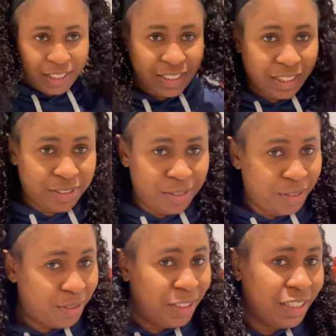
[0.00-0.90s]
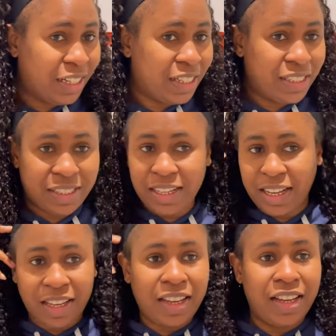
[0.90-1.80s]
guys, I don't know what you guys
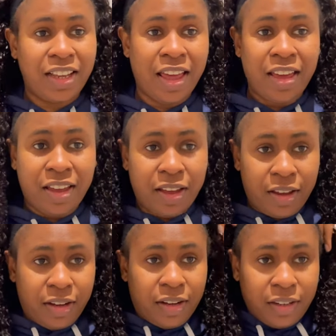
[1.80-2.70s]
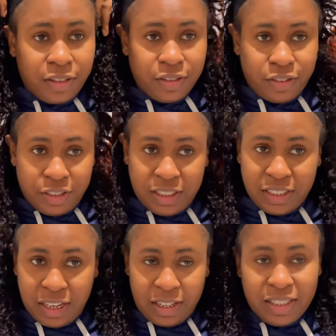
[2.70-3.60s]
think. It looks really
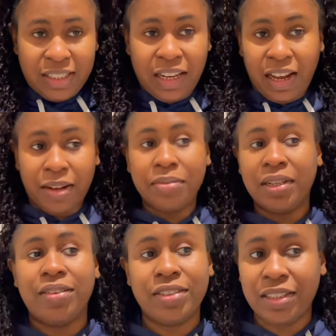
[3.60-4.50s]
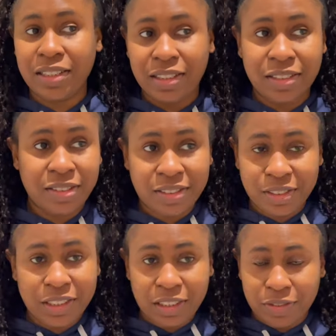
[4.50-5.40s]
scanty. It's
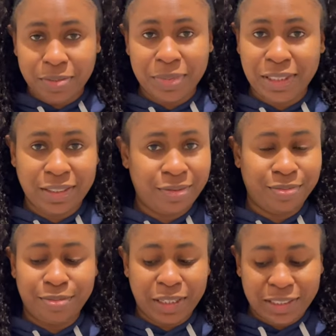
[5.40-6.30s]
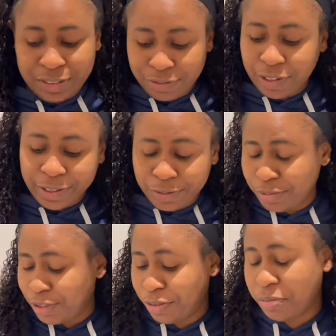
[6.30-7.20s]
not giving me birthday
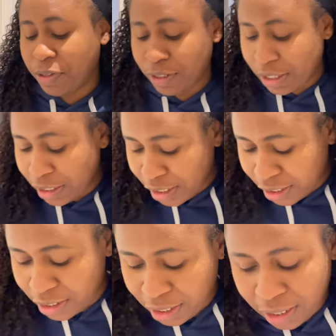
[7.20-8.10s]
vibes, to be honest.